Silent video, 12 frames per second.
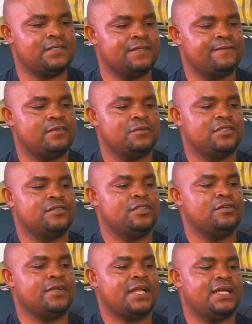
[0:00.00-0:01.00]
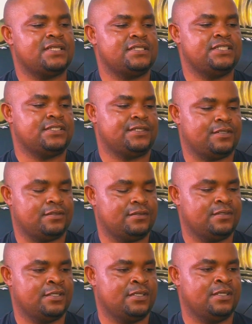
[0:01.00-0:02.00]
and foremost, you look at sea turtle.
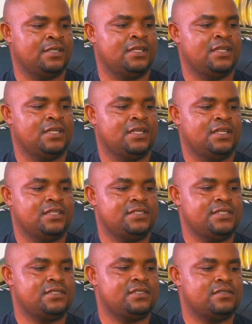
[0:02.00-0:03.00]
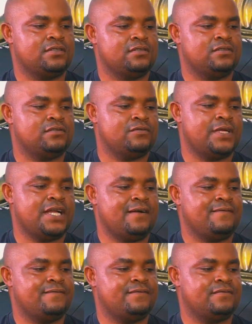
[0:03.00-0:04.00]
Sea turtle, we
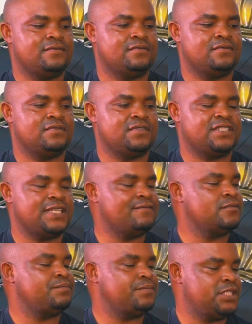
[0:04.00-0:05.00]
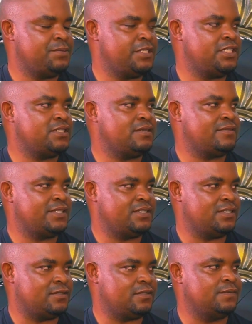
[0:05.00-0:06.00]
have 7 species of sea
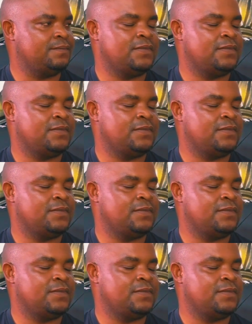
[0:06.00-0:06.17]
turtle.